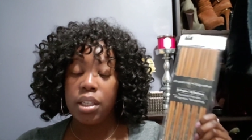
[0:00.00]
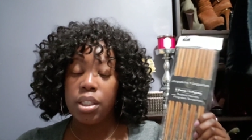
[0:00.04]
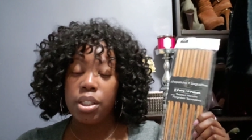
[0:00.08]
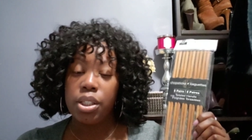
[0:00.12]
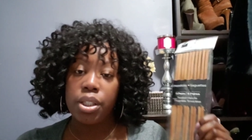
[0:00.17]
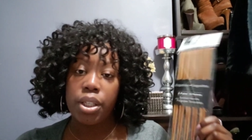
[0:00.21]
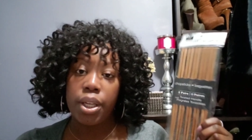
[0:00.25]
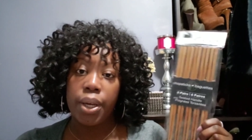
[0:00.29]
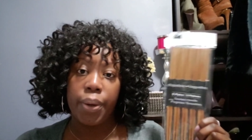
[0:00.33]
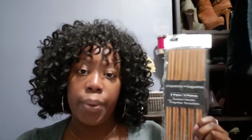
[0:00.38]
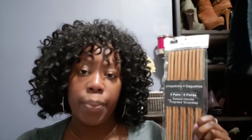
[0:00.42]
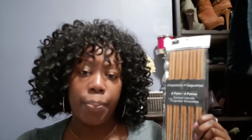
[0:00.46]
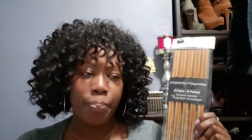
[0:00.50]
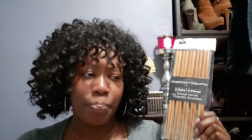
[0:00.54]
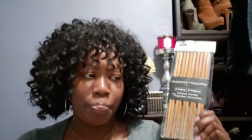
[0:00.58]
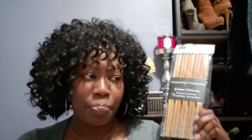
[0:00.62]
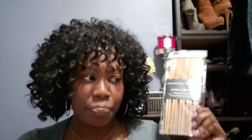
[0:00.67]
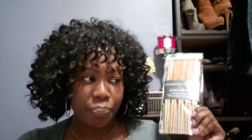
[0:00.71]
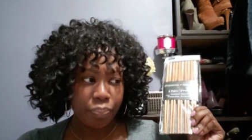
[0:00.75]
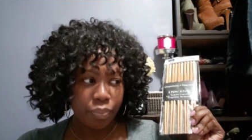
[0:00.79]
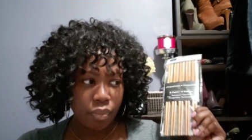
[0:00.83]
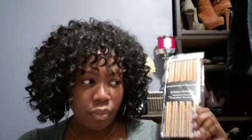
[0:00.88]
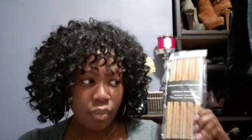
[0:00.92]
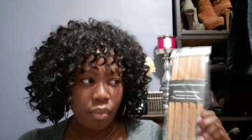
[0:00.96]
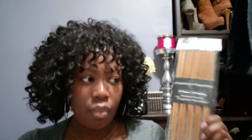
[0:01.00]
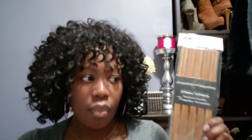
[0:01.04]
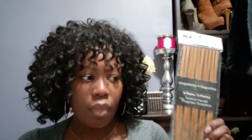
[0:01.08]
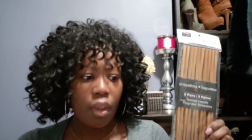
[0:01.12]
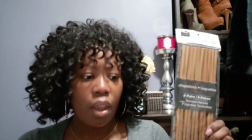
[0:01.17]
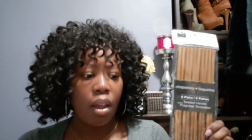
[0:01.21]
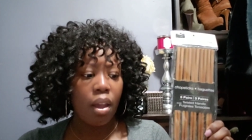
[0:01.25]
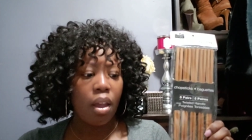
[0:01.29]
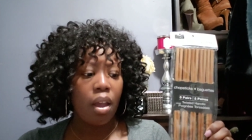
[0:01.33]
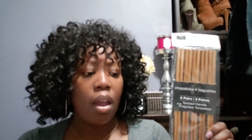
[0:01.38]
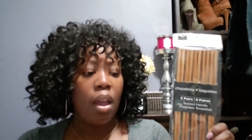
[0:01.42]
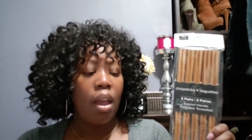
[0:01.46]
so
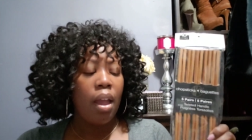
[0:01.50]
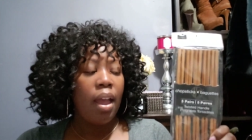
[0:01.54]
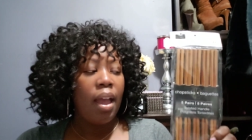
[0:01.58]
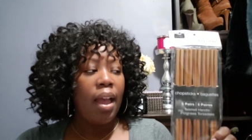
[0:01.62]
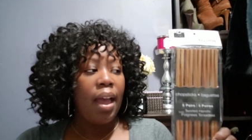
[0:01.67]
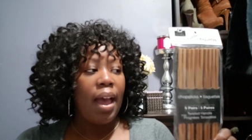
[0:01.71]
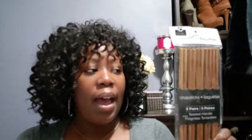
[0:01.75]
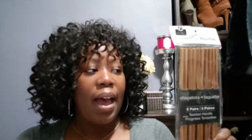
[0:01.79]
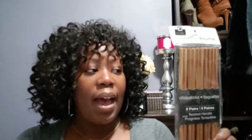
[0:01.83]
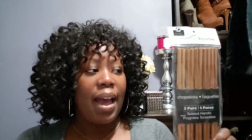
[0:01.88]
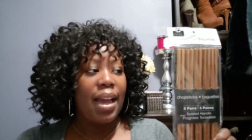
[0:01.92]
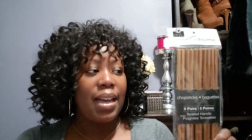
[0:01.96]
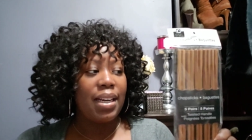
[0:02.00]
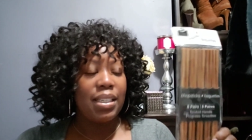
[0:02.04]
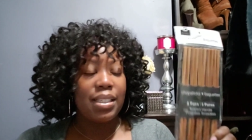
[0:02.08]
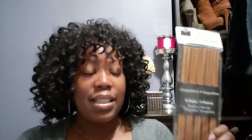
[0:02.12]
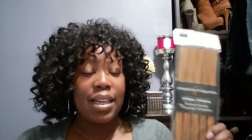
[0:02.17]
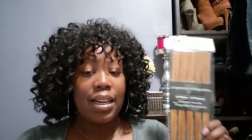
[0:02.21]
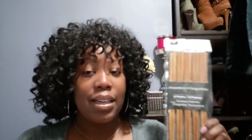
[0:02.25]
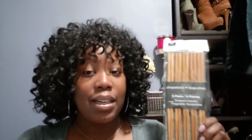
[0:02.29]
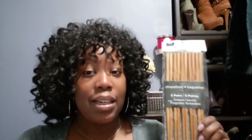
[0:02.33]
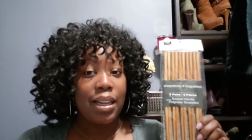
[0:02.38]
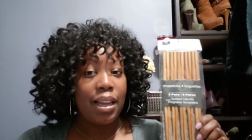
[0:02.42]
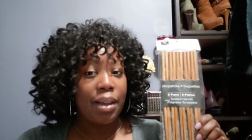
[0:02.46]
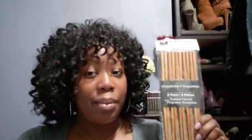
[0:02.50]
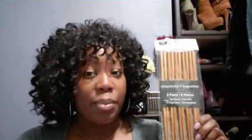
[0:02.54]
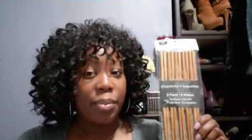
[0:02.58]
I decided that